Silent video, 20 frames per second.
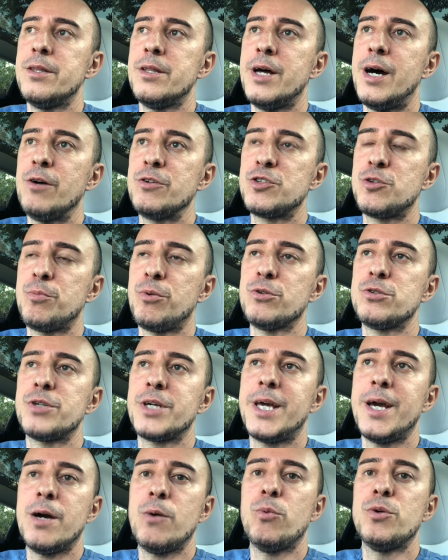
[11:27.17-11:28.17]
I was supposed to
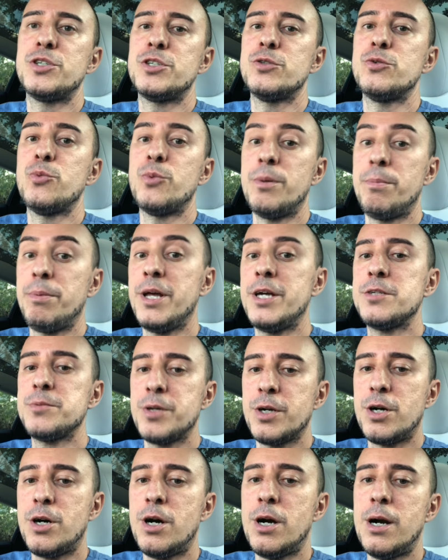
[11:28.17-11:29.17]
get, which is a
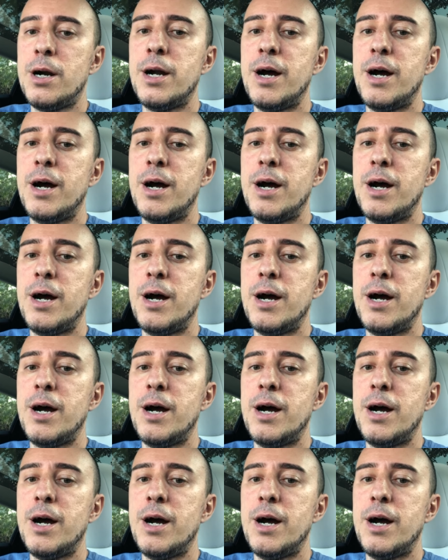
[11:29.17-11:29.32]
replacement car,